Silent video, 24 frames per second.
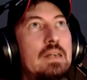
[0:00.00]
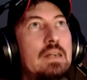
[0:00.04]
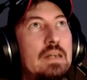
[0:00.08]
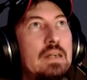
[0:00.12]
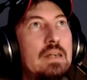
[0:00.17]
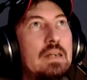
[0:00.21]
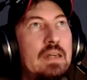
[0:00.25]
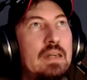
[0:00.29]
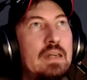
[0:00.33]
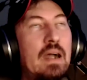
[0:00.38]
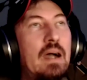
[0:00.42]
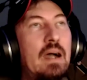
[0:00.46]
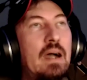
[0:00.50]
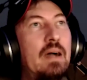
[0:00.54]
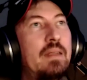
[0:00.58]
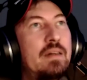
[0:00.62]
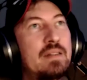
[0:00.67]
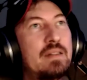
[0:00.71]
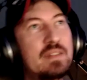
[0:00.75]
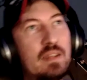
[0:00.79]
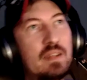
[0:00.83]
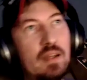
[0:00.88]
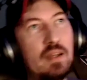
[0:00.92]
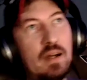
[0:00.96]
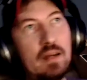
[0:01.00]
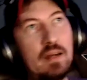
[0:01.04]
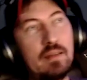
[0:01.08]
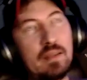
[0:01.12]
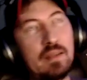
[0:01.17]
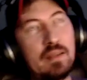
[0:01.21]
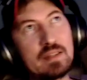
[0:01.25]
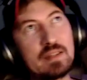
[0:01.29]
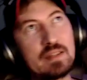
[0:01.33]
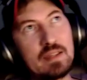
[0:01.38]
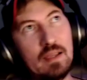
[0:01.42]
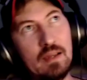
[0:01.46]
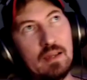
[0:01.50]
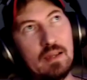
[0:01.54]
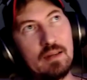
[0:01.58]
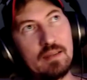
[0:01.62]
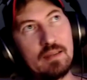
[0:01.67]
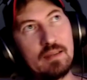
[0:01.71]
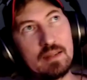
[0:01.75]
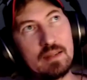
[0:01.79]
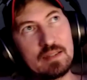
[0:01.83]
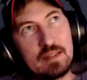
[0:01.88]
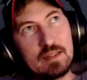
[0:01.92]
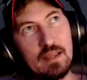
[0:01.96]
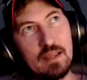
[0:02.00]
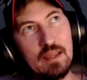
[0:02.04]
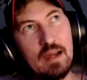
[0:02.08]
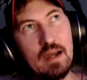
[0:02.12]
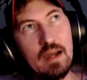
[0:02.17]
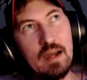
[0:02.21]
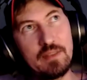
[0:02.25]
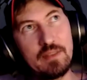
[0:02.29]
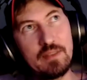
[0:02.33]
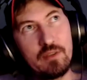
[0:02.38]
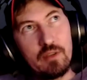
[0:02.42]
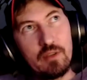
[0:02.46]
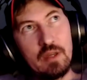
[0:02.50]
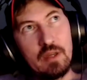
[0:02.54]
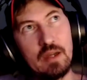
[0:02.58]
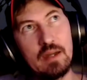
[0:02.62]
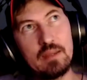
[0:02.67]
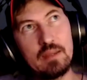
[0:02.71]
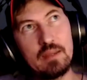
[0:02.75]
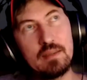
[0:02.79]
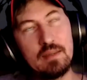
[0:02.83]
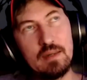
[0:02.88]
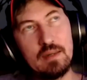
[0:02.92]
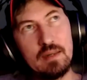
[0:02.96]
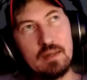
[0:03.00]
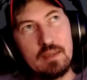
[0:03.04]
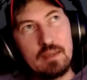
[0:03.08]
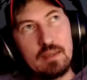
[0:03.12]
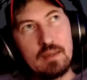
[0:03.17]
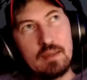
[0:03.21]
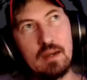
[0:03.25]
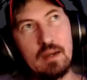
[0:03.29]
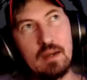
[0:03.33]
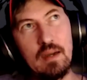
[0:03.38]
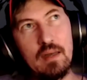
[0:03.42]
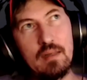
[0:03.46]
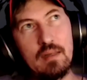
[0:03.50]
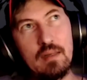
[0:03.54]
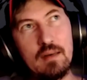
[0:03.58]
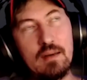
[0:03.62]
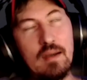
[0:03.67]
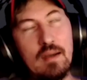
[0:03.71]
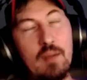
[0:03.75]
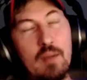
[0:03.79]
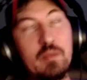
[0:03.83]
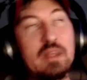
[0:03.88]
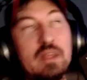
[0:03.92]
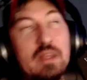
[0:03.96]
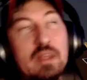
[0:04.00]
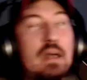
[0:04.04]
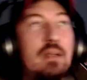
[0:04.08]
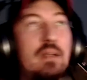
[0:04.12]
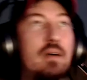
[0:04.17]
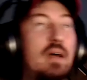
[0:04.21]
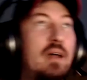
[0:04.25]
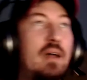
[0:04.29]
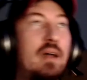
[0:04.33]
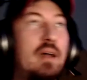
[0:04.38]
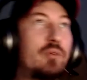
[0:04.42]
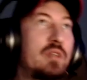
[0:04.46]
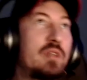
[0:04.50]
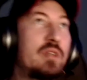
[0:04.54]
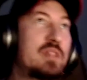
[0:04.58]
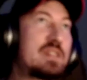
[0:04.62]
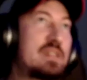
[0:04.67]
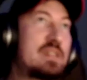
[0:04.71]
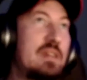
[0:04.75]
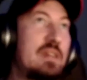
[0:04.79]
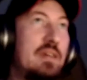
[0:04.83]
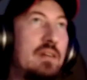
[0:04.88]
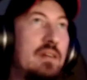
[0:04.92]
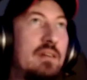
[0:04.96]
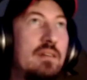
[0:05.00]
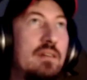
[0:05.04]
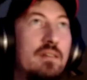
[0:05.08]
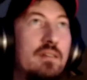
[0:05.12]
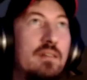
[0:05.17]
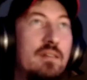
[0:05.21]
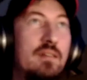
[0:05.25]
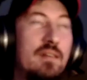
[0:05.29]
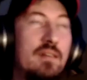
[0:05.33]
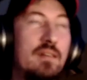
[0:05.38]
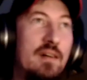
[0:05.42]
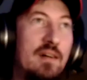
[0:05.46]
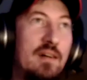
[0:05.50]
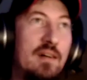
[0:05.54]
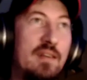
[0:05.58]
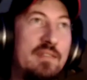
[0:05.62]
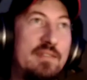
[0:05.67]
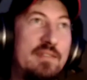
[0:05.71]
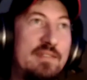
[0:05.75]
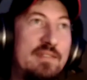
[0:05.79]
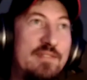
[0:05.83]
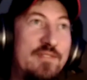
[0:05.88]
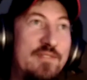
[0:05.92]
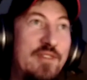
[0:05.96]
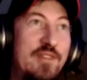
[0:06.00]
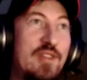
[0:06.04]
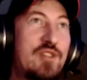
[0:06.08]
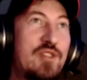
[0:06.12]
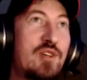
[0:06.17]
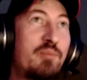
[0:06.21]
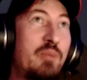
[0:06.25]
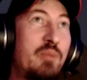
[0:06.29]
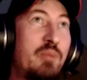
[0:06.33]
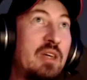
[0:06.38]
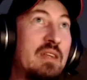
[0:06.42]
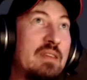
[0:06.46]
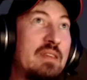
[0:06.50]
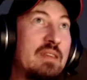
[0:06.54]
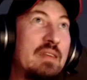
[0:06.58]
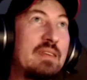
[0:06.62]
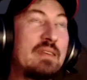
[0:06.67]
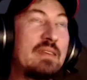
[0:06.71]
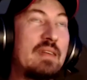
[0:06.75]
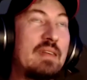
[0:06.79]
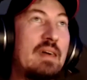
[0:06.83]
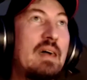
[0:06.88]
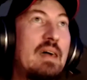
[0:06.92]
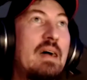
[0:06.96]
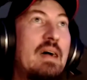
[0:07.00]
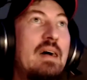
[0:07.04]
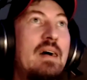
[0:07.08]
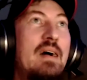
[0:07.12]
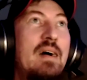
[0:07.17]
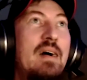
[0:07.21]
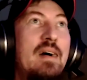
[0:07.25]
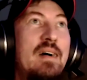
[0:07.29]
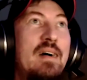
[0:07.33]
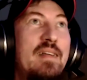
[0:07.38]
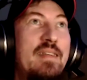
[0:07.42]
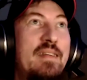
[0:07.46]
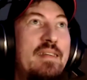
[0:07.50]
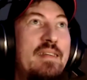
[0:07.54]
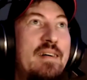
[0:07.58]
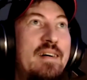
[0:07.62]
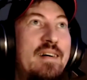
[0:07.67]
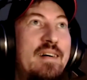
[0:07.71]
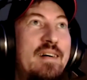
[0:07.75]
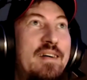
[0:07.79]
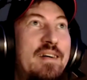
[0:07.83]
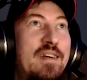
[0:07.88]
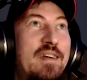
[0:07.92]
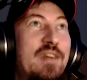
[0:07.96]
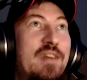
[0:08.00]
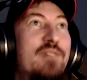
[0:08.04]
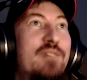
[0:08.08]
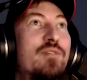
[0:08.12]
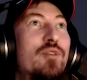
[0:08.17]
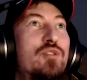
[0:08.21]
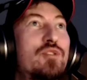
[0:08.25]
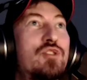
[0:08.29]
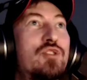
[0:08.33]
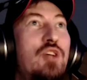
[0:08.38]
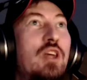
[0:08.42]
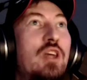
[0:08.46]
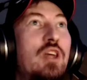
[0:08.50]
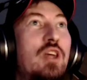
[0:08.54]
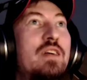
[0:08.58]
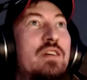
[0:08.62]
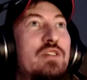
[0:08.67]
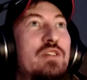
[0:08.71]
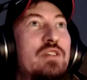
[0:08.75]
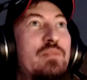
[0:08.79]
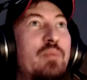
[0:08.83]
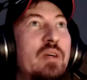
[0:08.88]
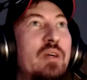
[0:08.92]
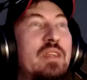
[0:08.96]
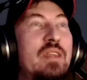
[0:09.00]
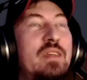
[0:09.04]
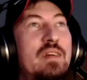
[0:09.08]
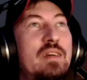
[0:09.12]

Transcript: there's a lot to that. And I mean I don't want to see Fincher being evil genius, but